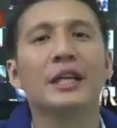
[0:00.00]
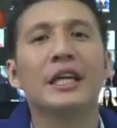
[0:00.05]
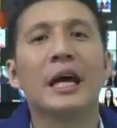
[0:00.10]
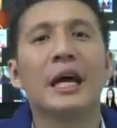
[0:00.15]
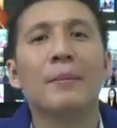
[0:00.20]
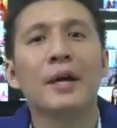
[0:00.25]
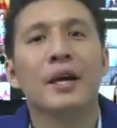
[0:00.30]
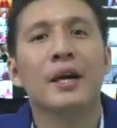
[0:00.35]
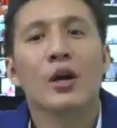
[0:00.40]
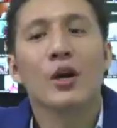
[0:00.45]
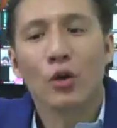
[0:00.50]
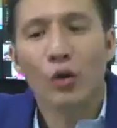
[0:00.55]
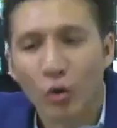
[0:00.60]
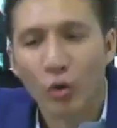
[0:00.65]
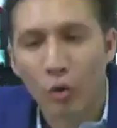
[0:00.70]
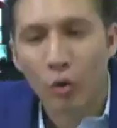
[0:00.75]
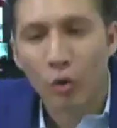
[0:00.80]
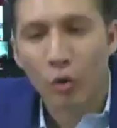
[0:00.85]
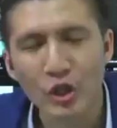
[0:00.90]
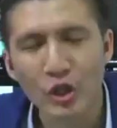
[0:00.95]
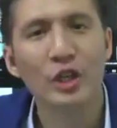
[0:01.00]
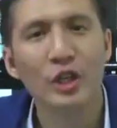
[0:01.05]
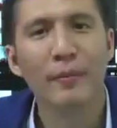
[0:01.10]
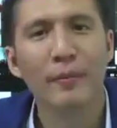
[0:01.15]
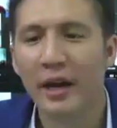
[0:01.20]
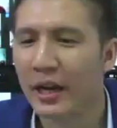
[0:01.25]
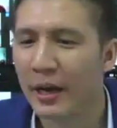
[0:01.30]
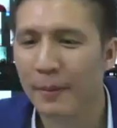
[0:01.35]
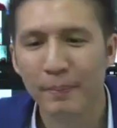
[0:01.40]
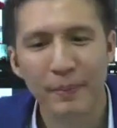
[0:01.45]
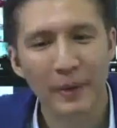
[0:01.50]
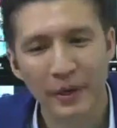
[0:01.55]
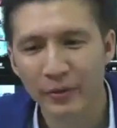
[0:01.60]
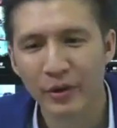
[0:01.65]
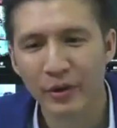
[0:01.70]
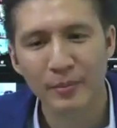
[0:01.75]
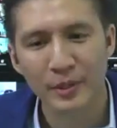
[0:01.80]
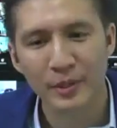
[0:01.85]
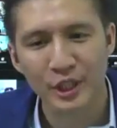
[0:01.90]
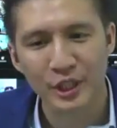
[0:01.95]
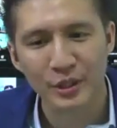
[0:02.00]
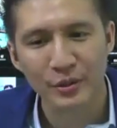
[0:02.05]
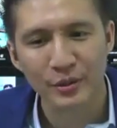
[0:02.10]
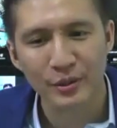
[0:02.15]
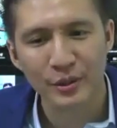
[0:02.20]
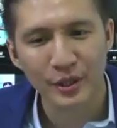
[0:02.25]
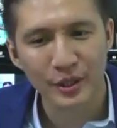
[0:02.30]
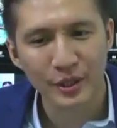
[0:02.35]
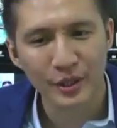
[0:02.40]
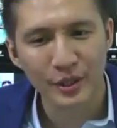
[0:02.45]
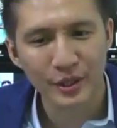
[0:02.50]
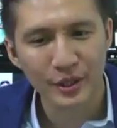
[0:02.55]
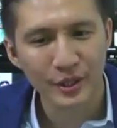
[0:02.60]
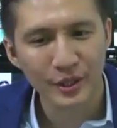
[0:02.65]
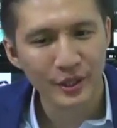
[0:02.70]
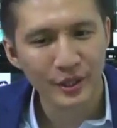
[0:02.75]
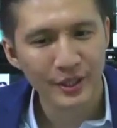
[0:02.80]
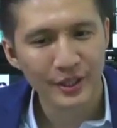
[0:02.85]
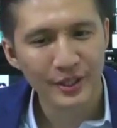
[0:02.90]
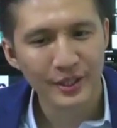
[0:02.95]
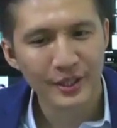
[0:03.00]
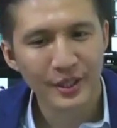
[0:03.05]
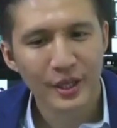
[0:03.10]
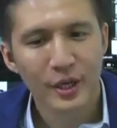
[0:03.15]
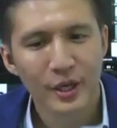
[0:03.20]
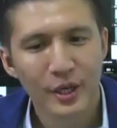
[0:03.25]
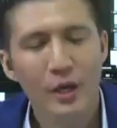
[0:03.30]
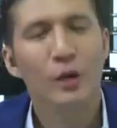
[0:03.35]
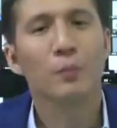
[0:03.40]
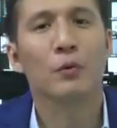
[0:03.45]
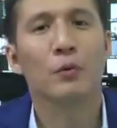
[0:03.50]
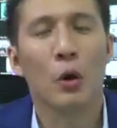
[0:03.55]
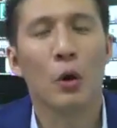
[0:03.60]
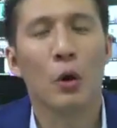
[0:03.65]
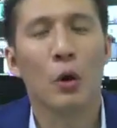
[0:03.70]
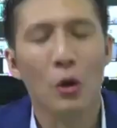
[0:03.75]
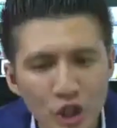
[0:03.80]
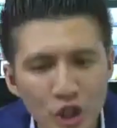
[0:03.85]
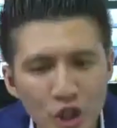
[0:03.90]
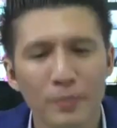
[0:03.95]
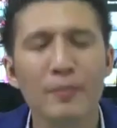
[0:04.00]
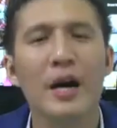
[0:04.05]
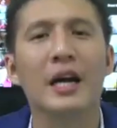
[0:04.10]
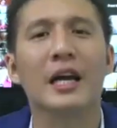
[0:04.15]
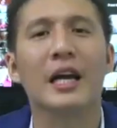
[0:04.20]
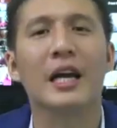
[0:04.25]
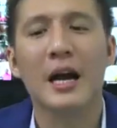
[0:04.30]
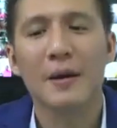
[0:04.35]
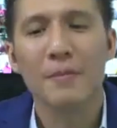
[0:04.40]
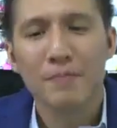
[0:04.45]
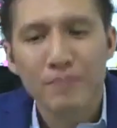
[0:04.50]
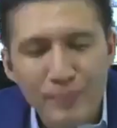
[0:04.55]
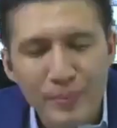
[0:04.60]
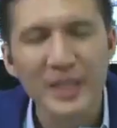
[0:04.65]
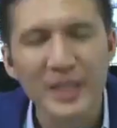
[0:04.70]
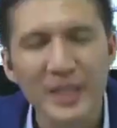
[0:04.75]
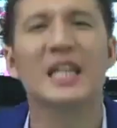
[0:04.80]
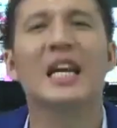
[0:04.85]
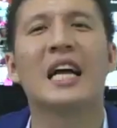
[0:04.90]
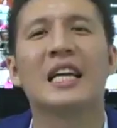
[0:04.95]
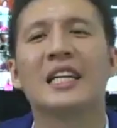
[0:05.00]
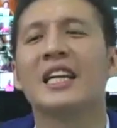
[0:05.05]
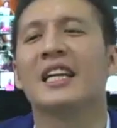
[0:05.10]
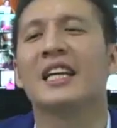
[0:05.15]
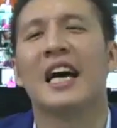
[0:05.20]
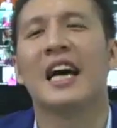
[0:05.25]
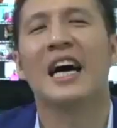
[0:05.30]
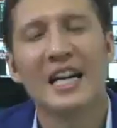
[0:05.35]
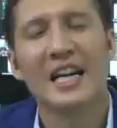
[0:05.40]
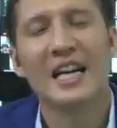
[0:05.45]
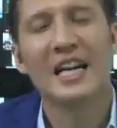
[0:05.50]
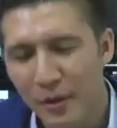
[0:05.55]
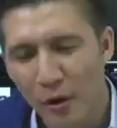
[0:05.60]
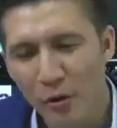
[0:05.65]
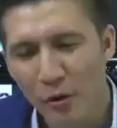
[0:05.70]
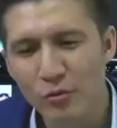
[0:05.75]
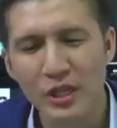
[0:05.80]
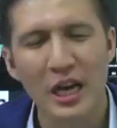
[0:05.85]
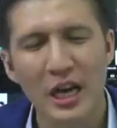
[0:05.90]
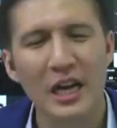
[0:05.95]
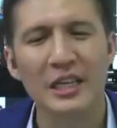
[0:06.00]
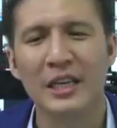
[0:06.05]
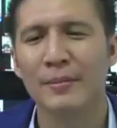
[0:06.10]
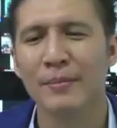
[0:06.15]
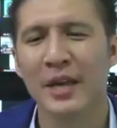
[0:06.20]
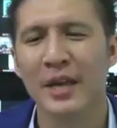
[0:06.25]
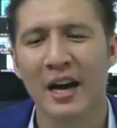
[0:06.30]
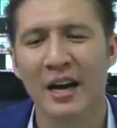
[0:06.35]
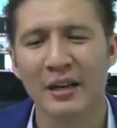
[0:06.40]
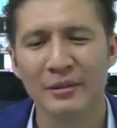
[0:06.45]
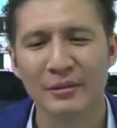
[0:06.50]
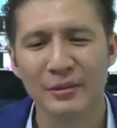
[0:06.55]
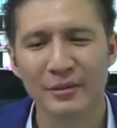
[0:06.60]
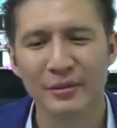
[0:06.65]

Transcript: I mean, Goshen maga bankrupt shit. Goshen maga, get another da. Oh, sorry, I am yard.